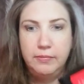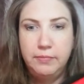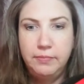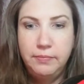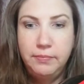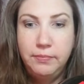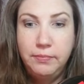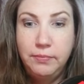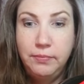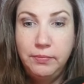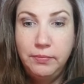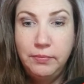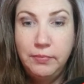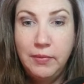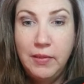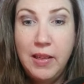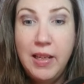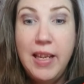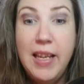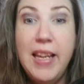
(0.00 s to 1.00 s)
a second.
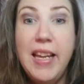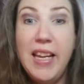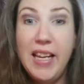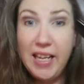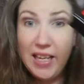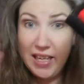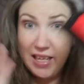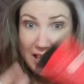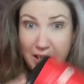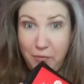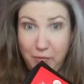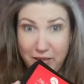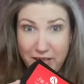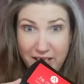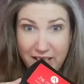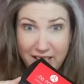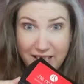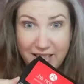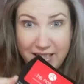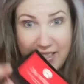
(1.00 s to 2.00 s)
It was
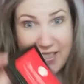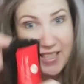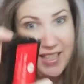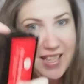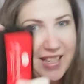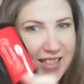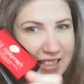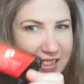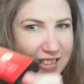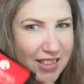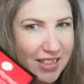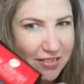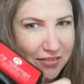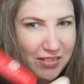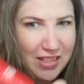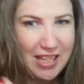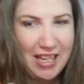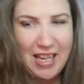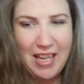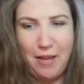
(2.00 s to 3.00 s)
this
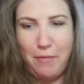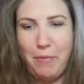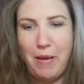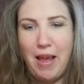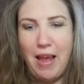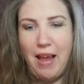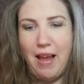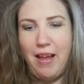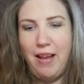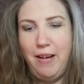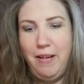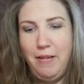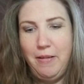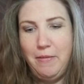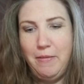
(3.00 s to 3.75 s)
lovely ink pad.